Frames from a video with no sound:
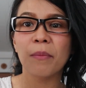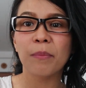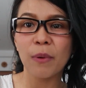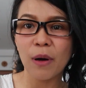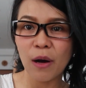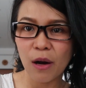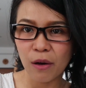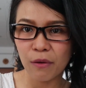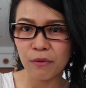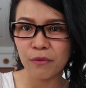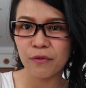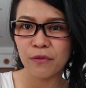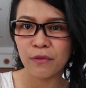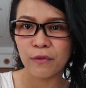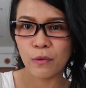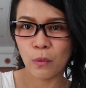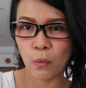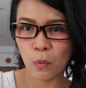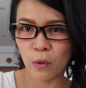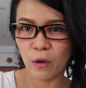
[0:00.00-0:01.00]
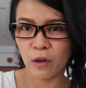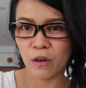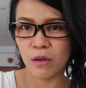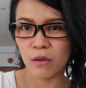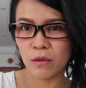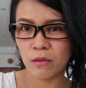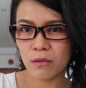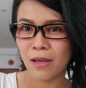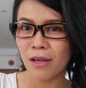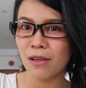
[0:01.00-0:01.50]
above the
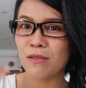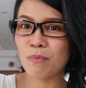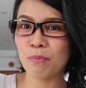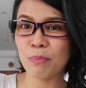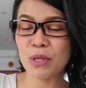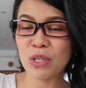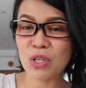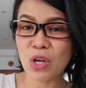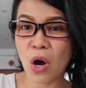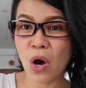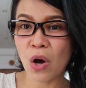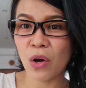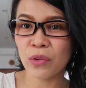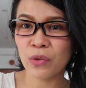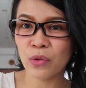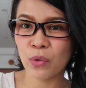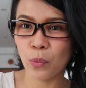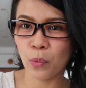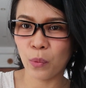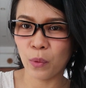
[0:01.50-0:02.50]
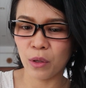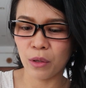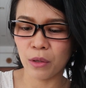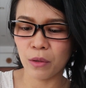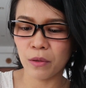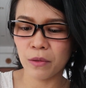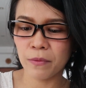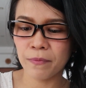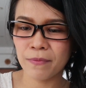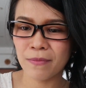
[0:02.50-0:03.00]
world. He is beyond the
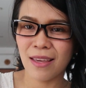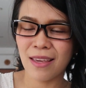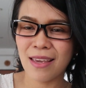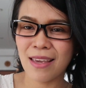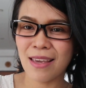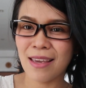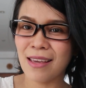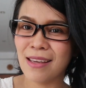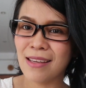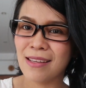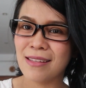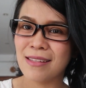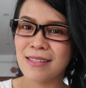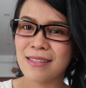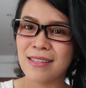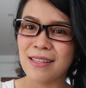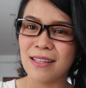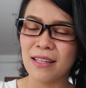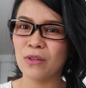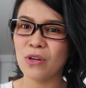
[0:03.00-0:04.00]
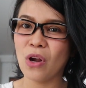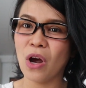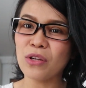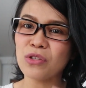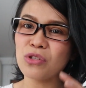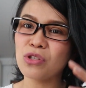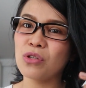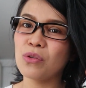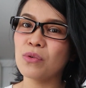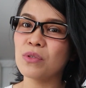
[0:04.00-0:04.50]
world. He is
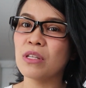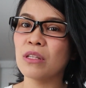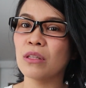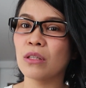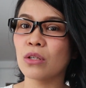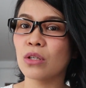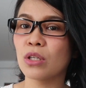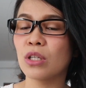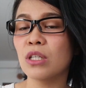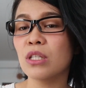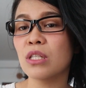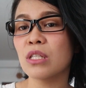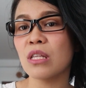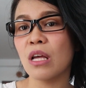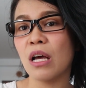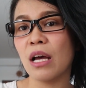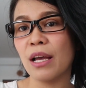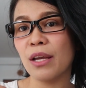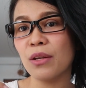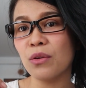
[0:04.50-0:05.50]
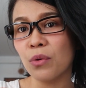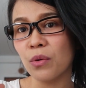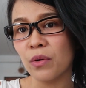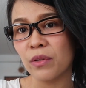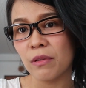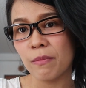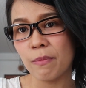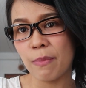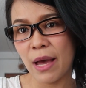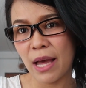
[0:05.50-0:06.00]
not choosing the good side or
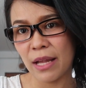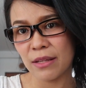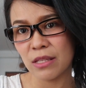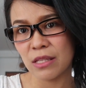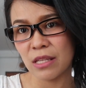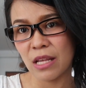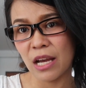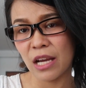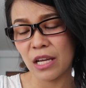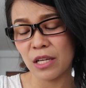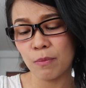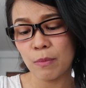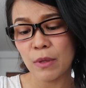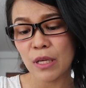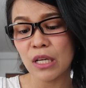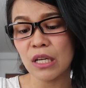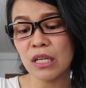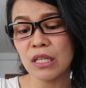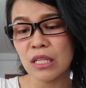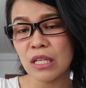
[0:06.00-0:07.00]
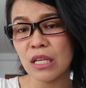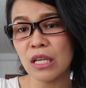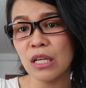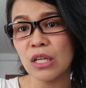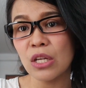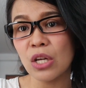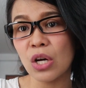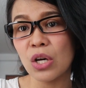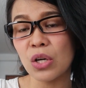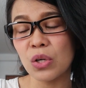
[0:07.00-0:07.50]
the bad side, because he
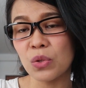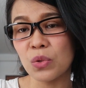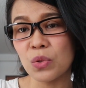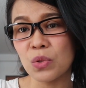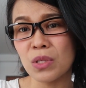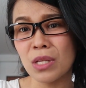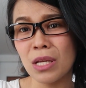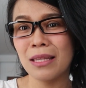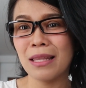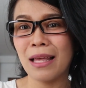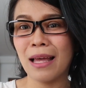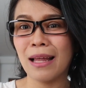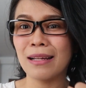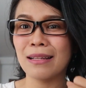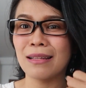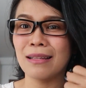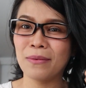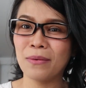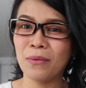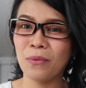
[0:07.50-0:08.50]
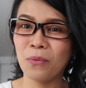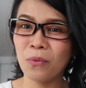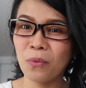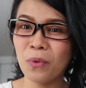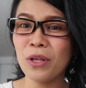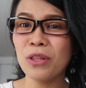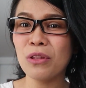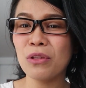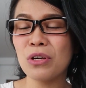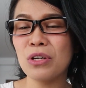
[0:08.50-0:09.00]
knows that
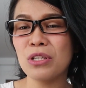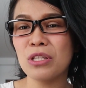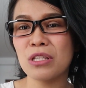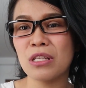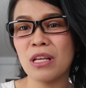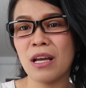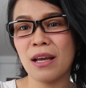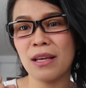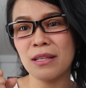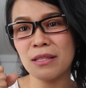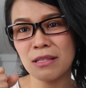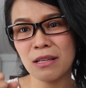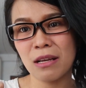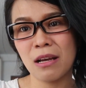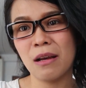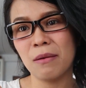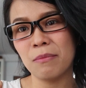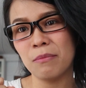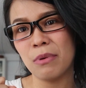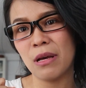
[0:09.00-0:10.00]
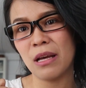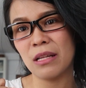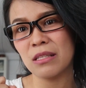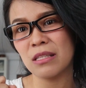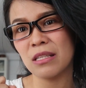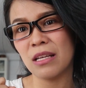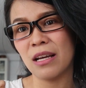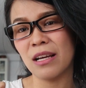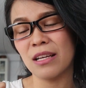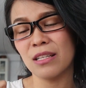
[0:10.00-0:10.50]
with good sides come bad
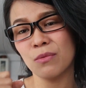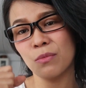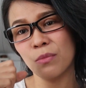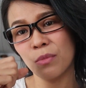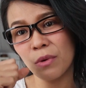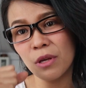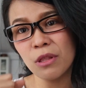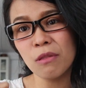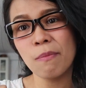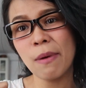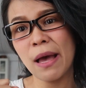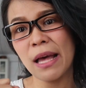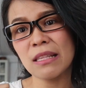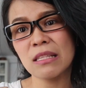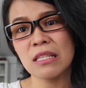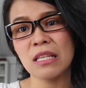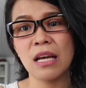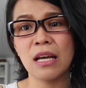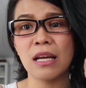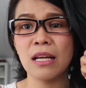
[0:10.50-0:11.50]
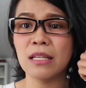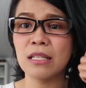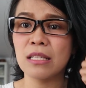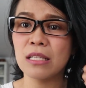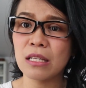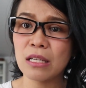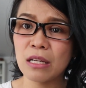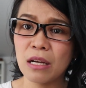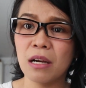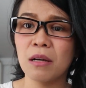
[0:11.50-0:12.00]
sides, with bad
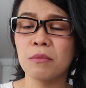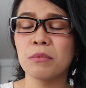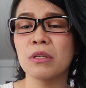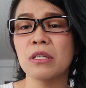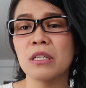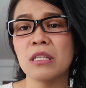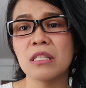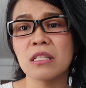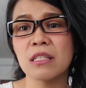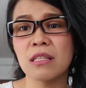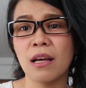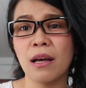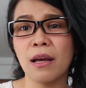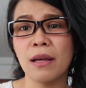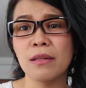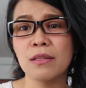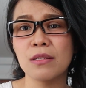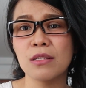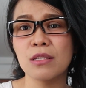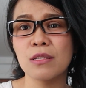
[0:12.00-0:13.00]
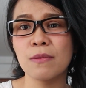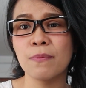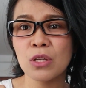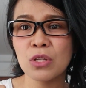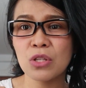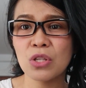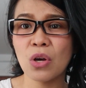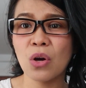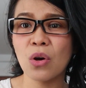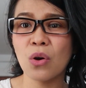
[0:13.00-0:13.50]
sides come good sides.
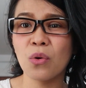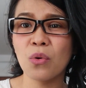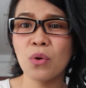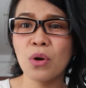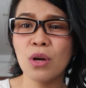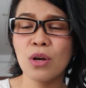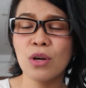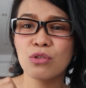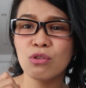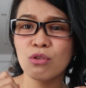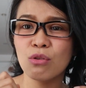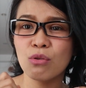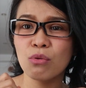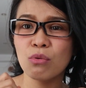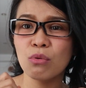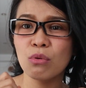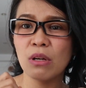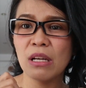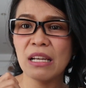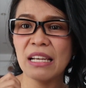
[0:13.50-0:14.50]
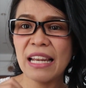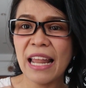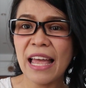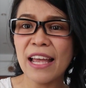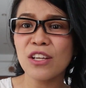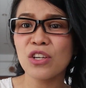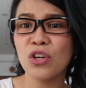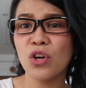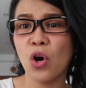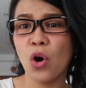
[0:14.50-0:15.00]
So to
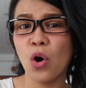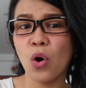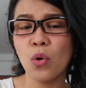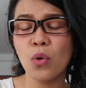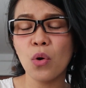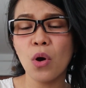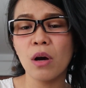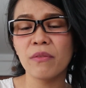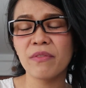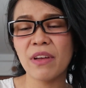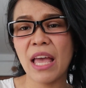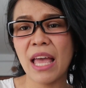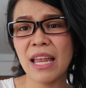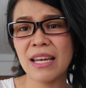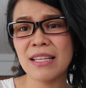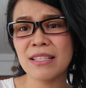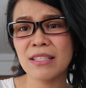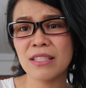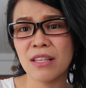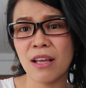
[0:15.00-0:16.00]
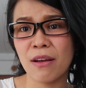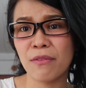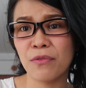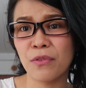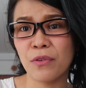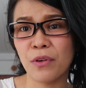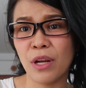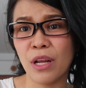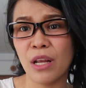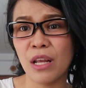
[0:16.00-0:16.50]
let go of any
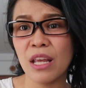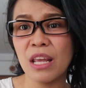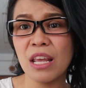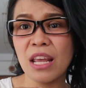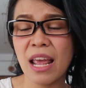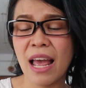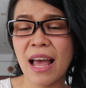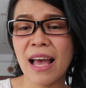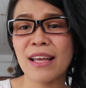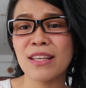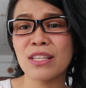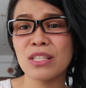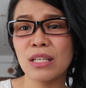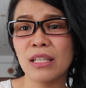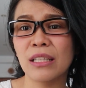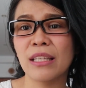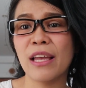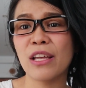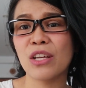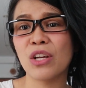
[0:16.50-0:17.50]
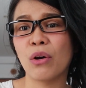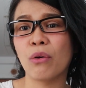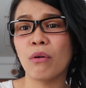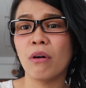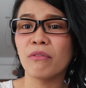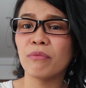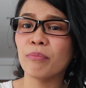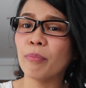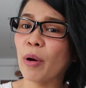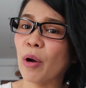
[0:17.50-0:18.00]
suffering, he has to let go
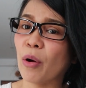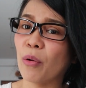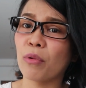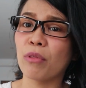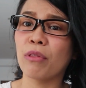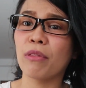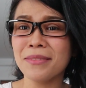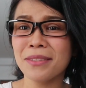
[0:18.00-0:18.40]
of both.